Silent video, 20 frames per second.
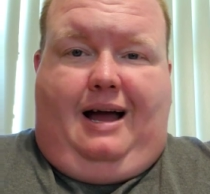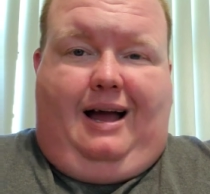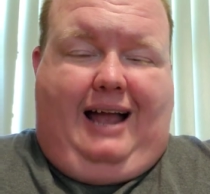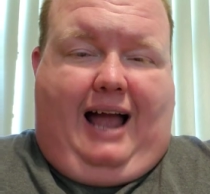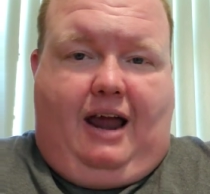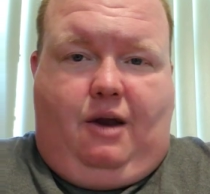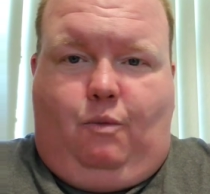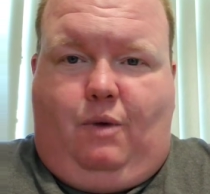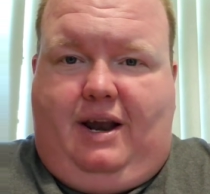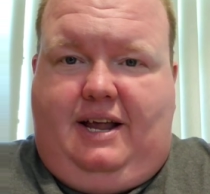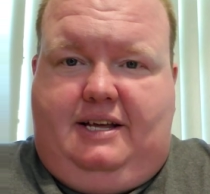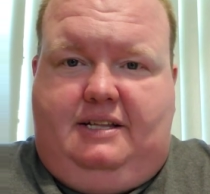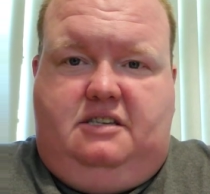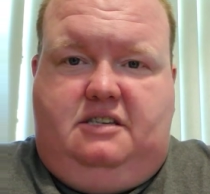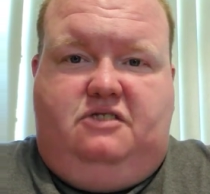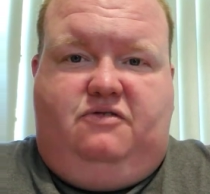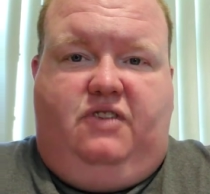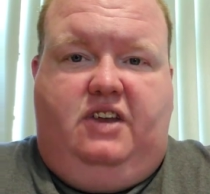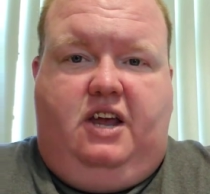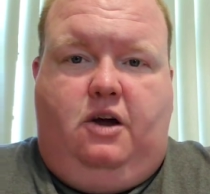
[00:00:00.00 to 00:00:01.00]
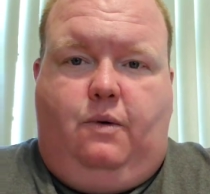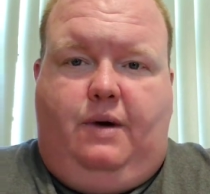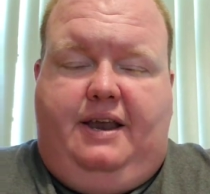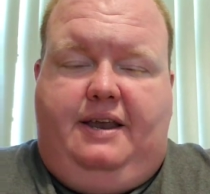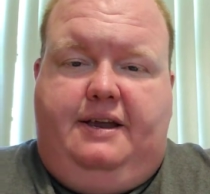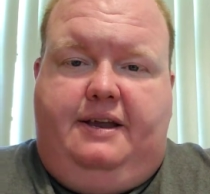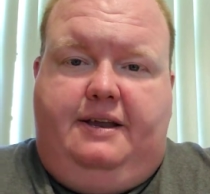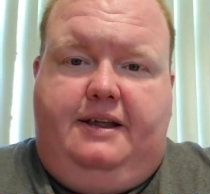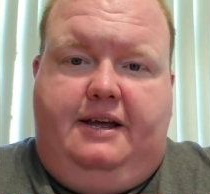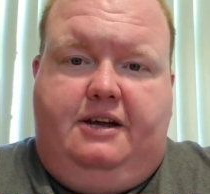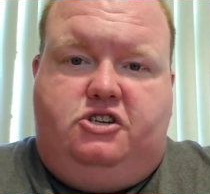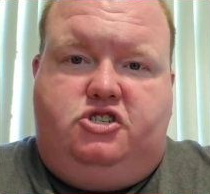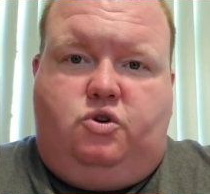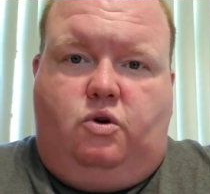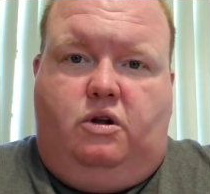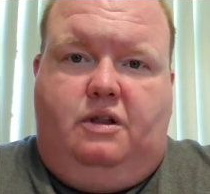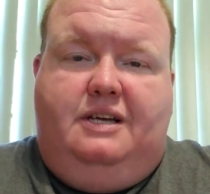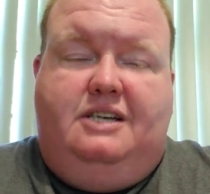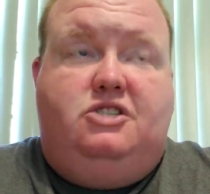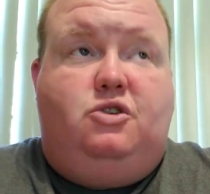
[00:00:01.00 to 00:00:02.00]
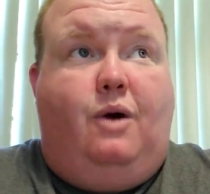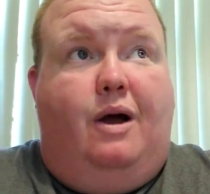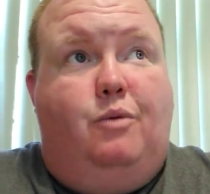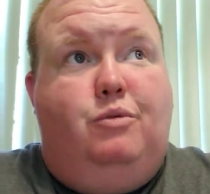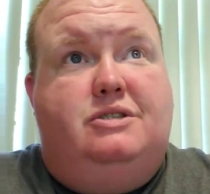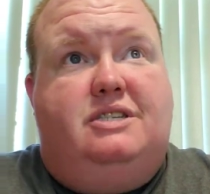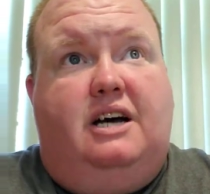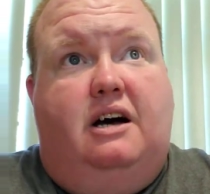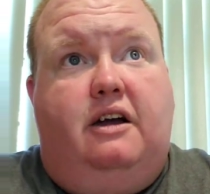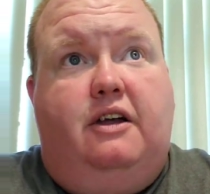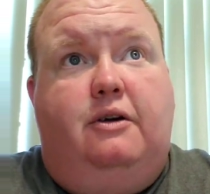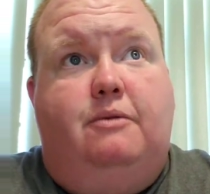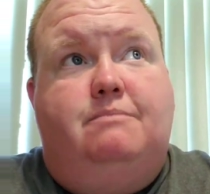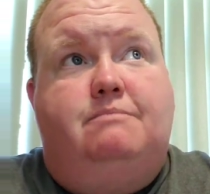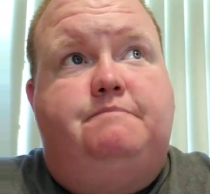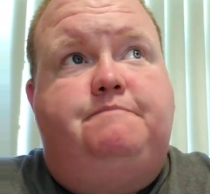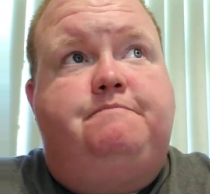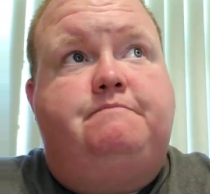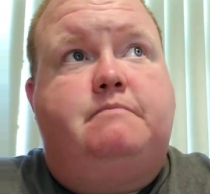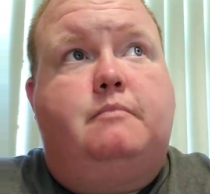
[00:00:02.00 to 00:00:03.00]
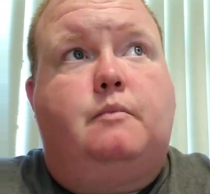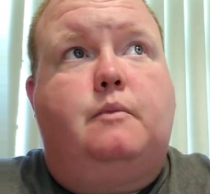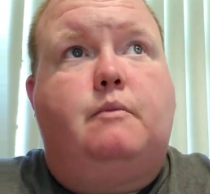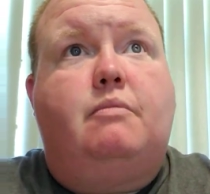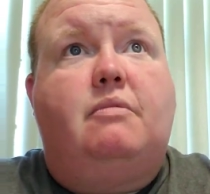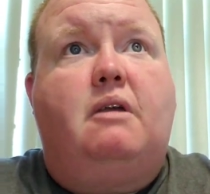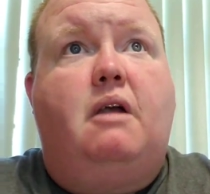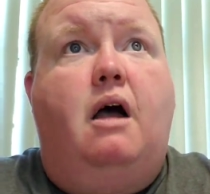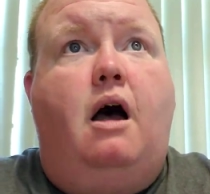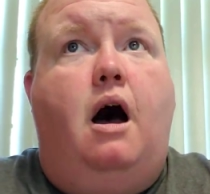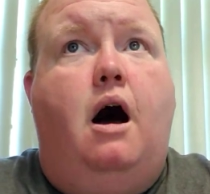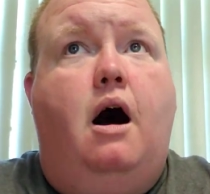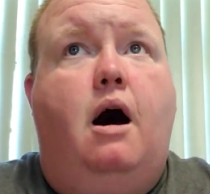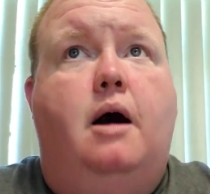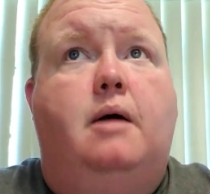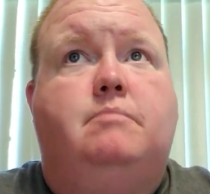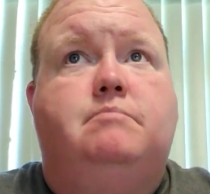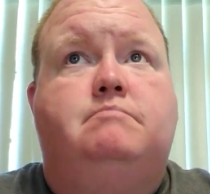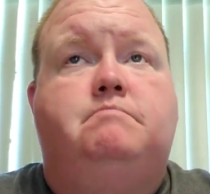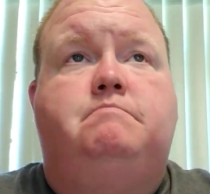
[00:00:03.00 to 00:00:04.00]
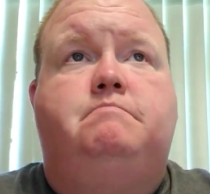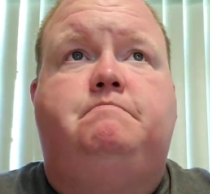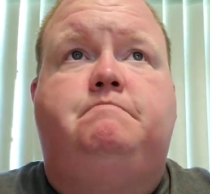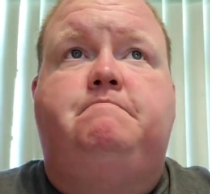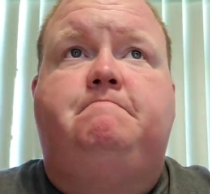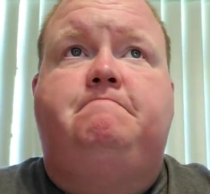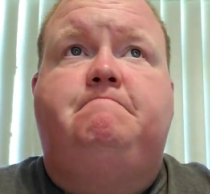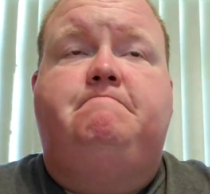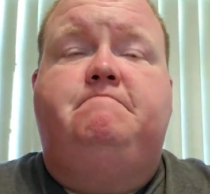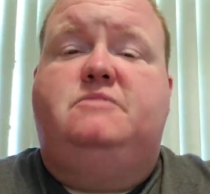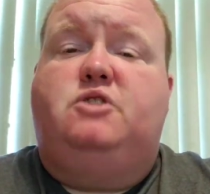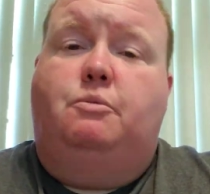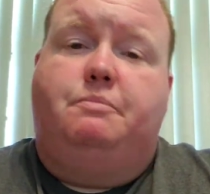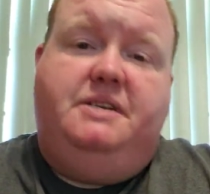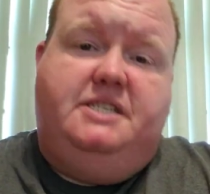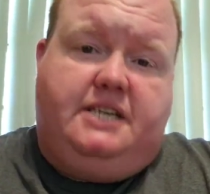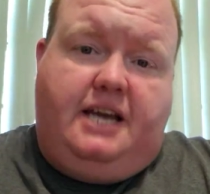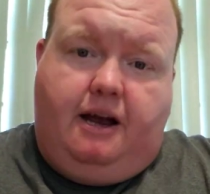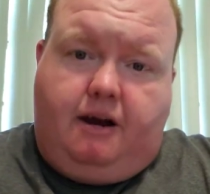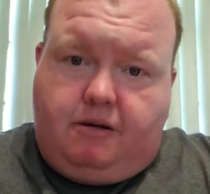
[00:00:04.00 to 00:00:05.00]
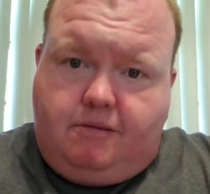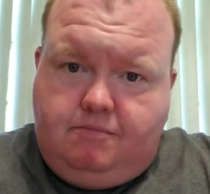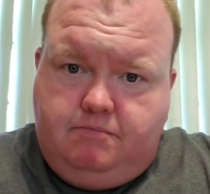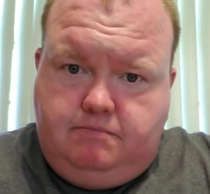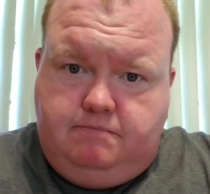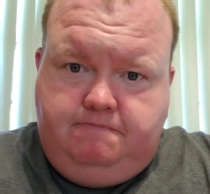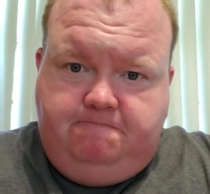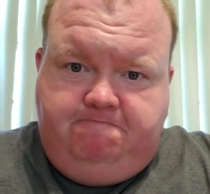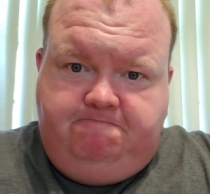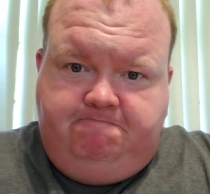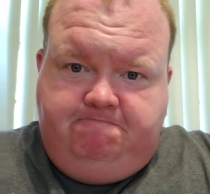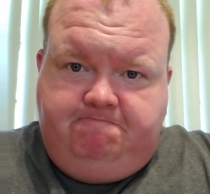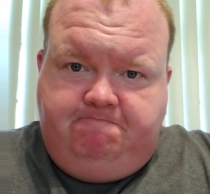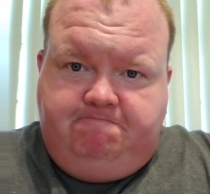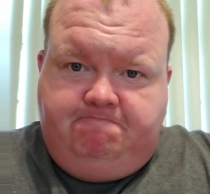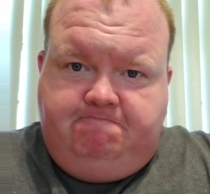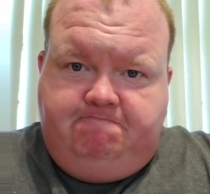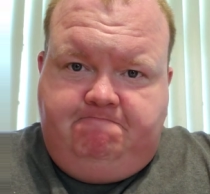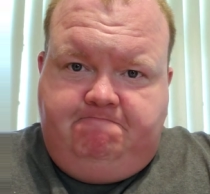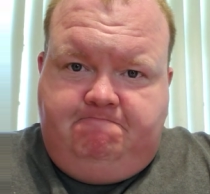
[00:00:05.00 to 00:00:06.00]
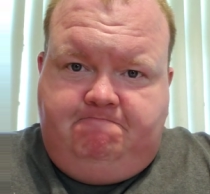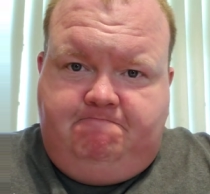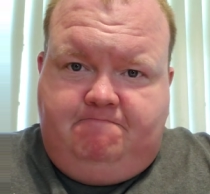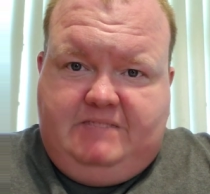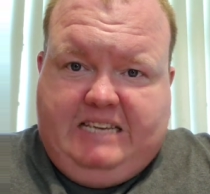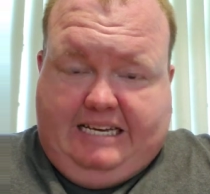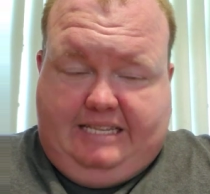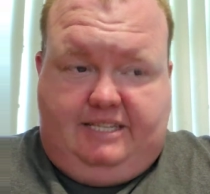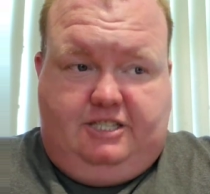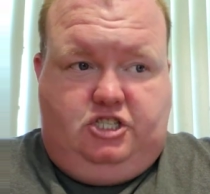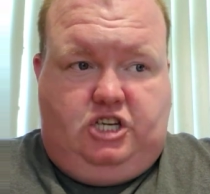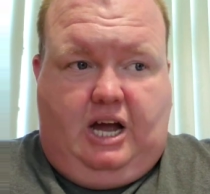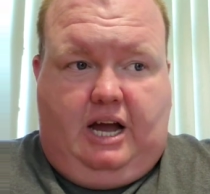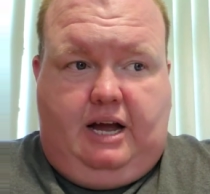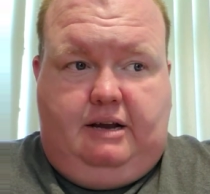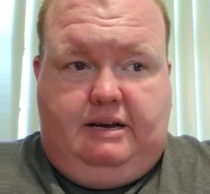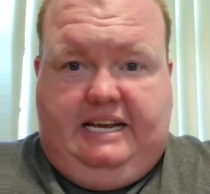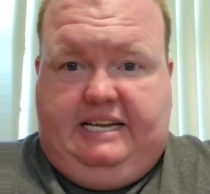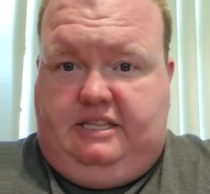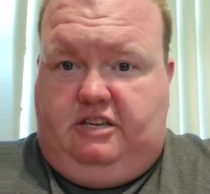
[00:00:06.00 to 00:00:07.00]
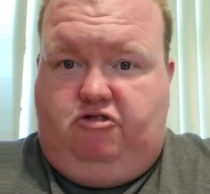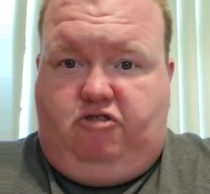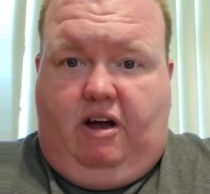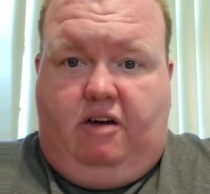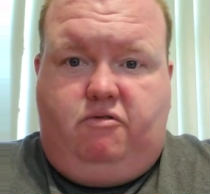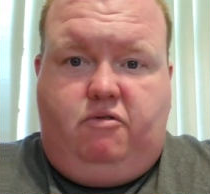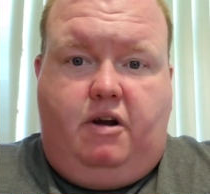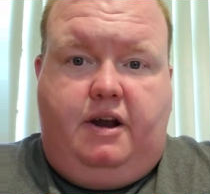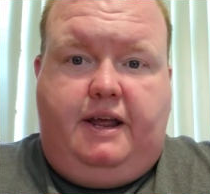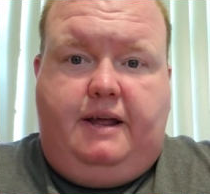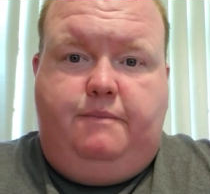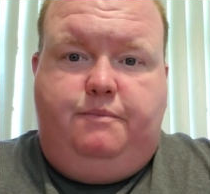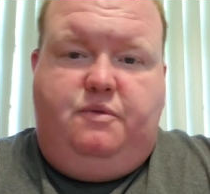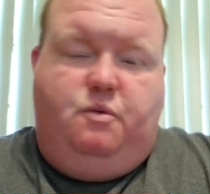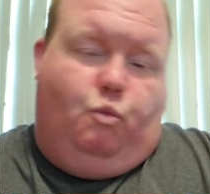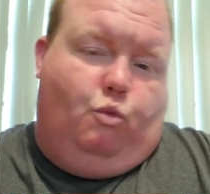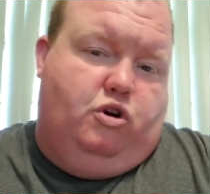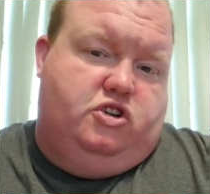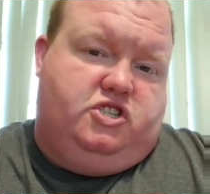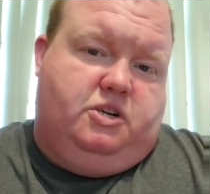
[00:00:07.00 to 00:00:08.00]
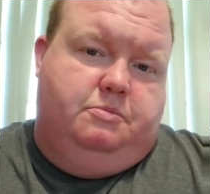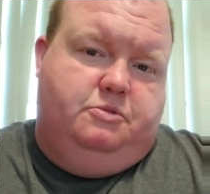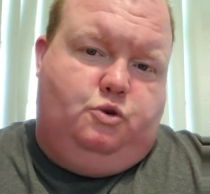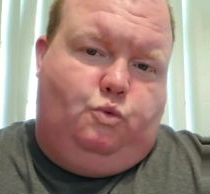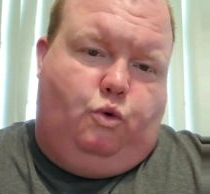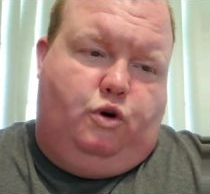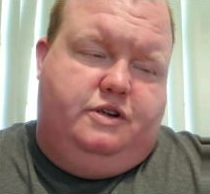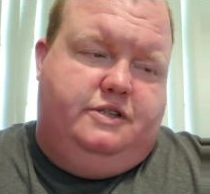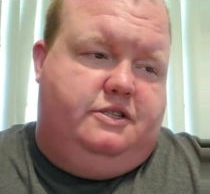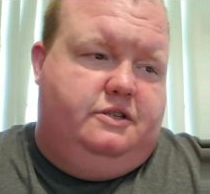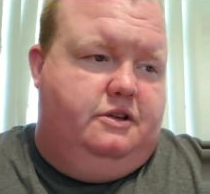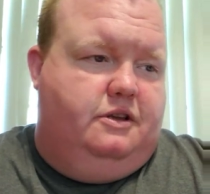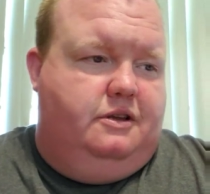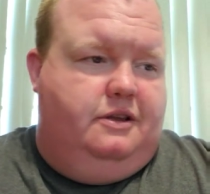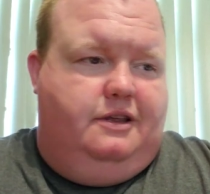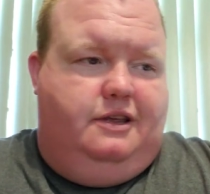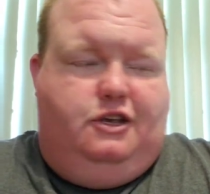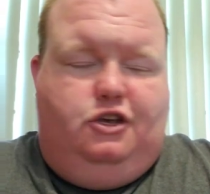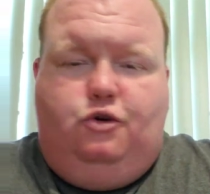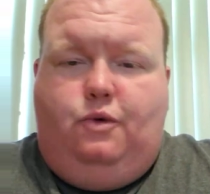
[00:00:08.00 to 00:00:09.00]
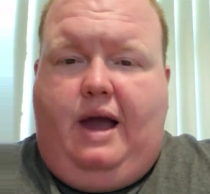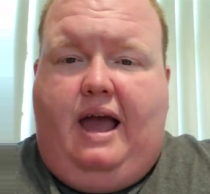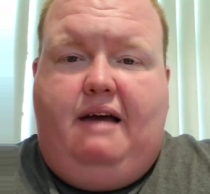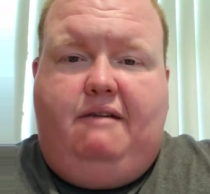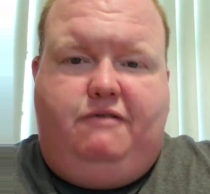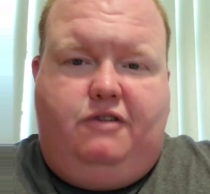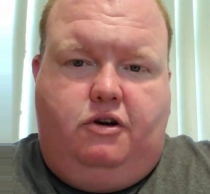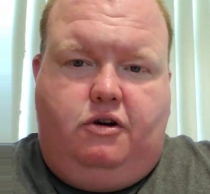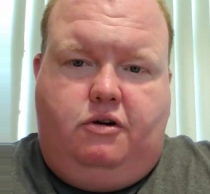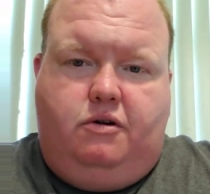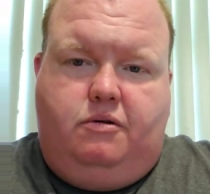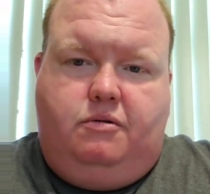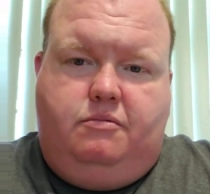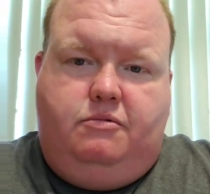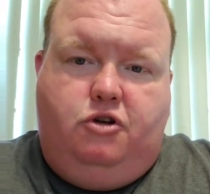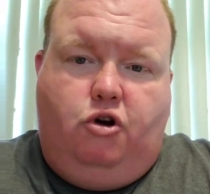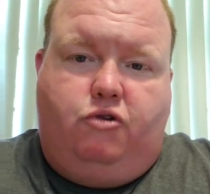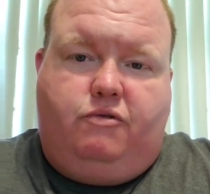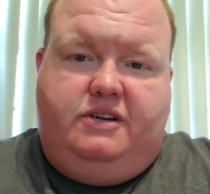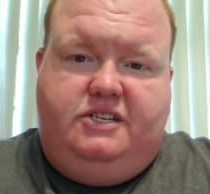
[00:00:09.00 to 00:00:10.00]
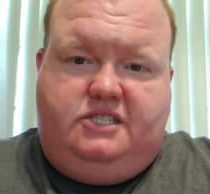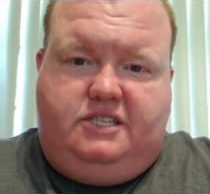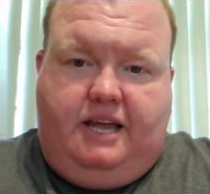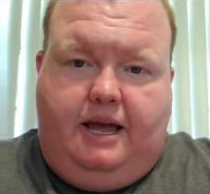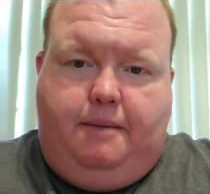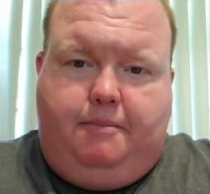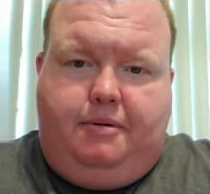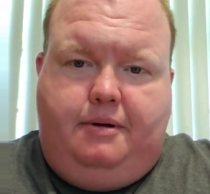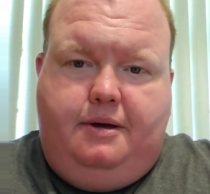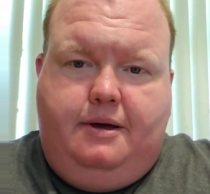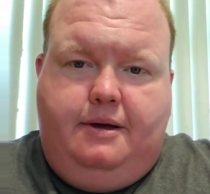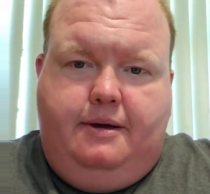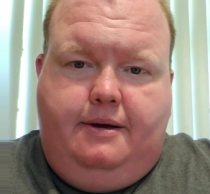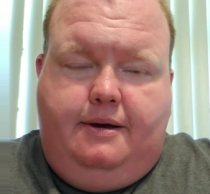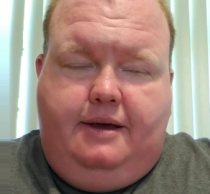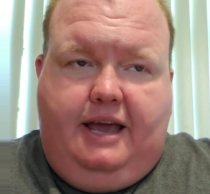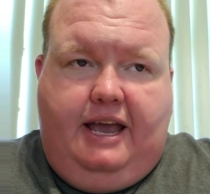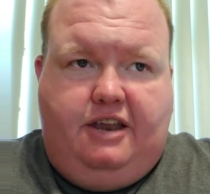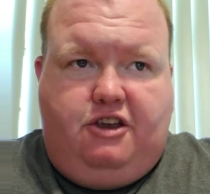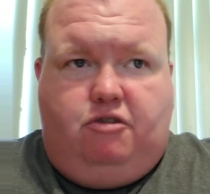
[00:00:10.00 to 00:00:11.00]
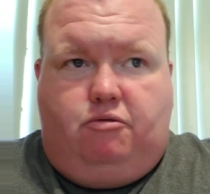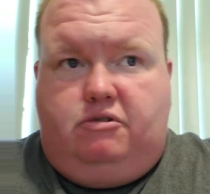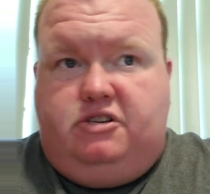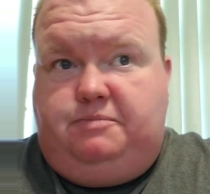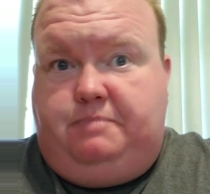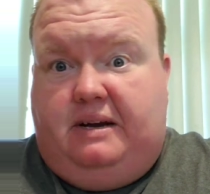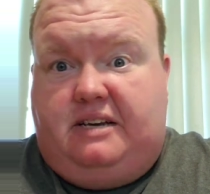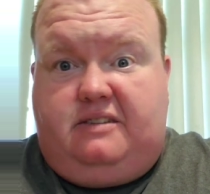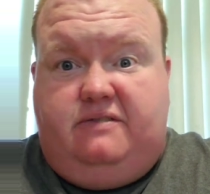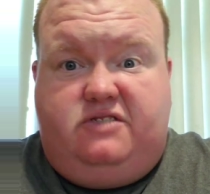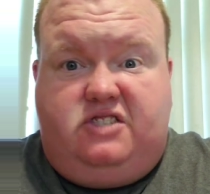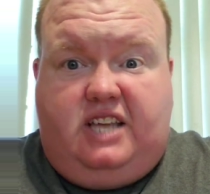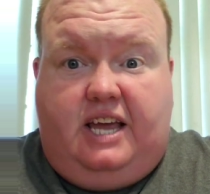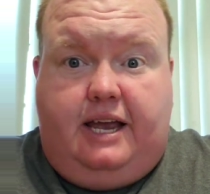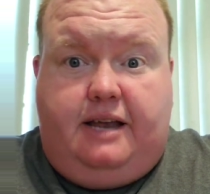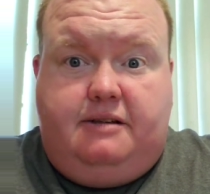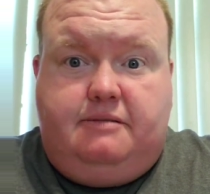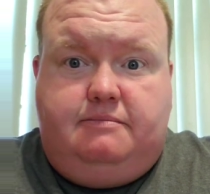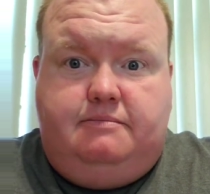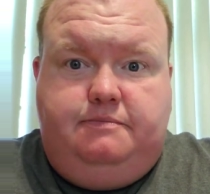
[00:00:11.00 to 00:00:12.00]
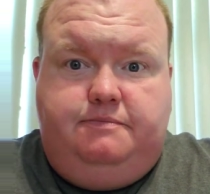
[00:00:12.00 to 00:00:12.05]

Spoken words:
I kind of want to get this video ended here shortly, so I will tell you. Don't be scared. Hit the ground running. Worst comes to worst, you have your notary stamp in your respective state.